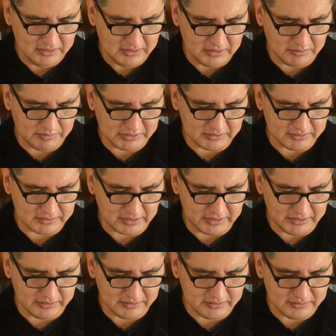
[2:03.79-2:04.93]
about the
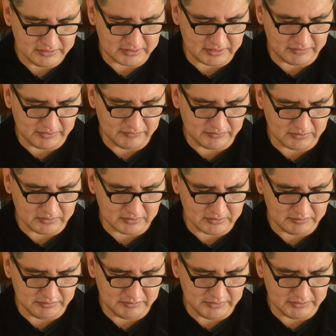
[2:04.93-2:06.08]
Zaire 74
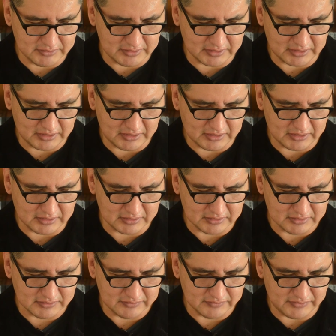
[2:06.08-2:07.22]
Music uh,
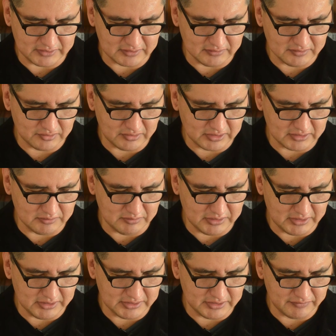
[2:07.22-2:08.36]
Festival directed
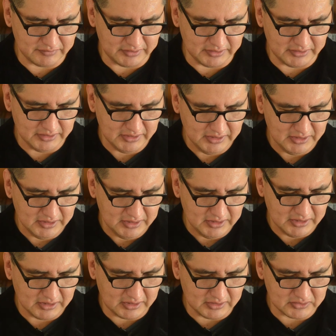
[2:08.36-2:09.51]
by Jeffrey
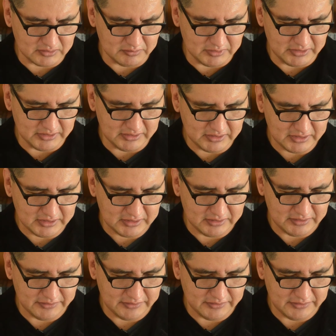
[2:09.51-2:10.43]
Kusama-Hinte.